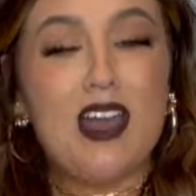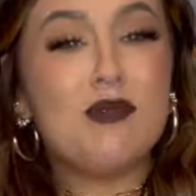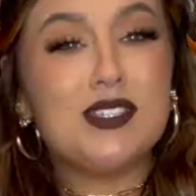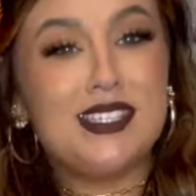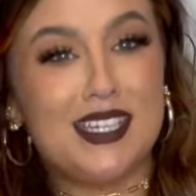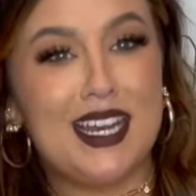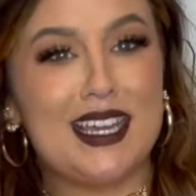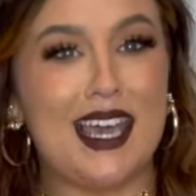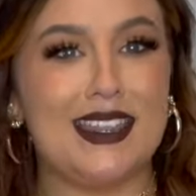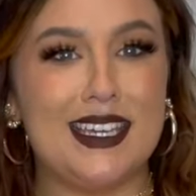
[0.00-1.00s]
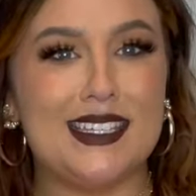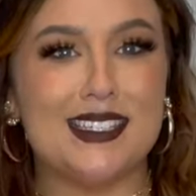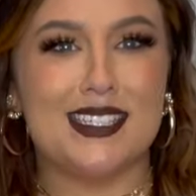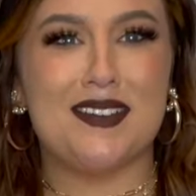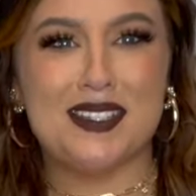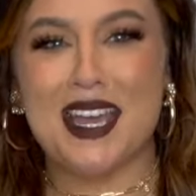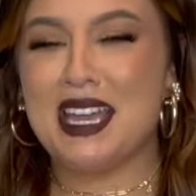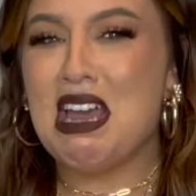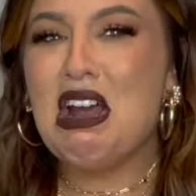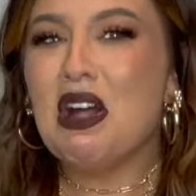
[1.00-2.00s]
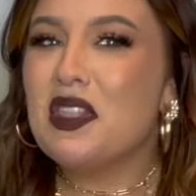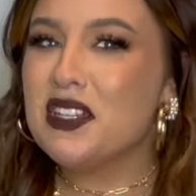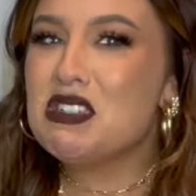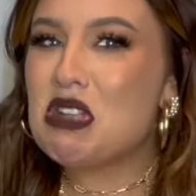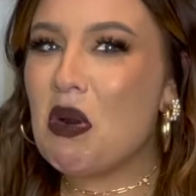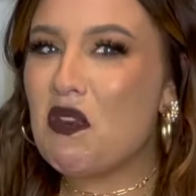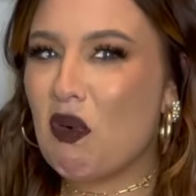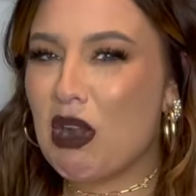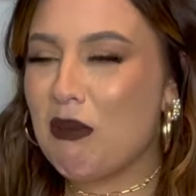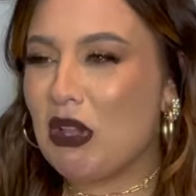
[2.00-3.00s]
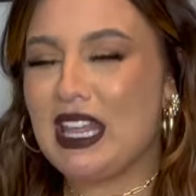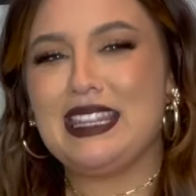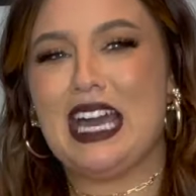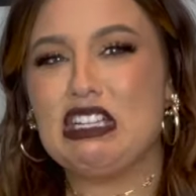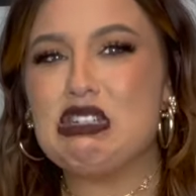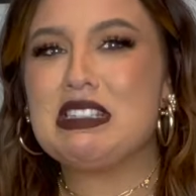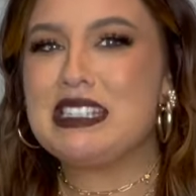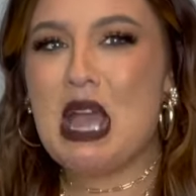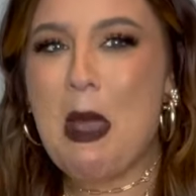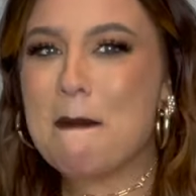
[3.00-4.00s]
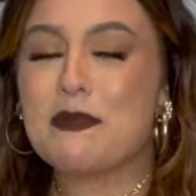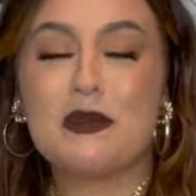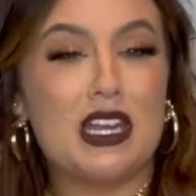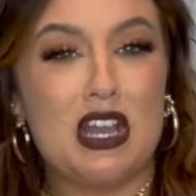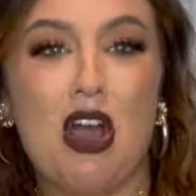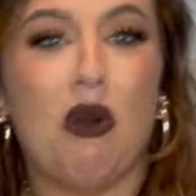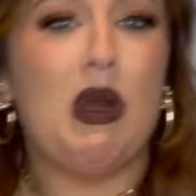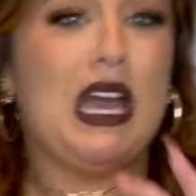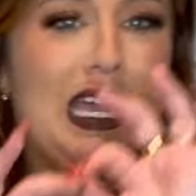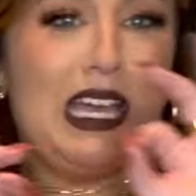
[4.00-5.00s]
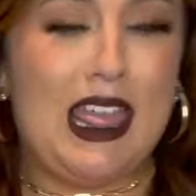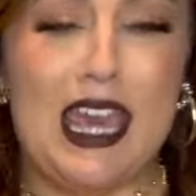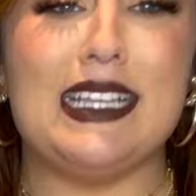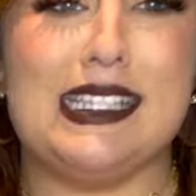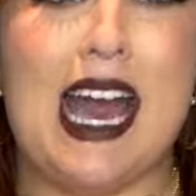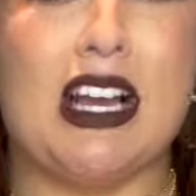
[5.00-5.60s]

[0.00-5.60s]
almost didn't get these because I was like, they're so affordable. Like that just, no, it's that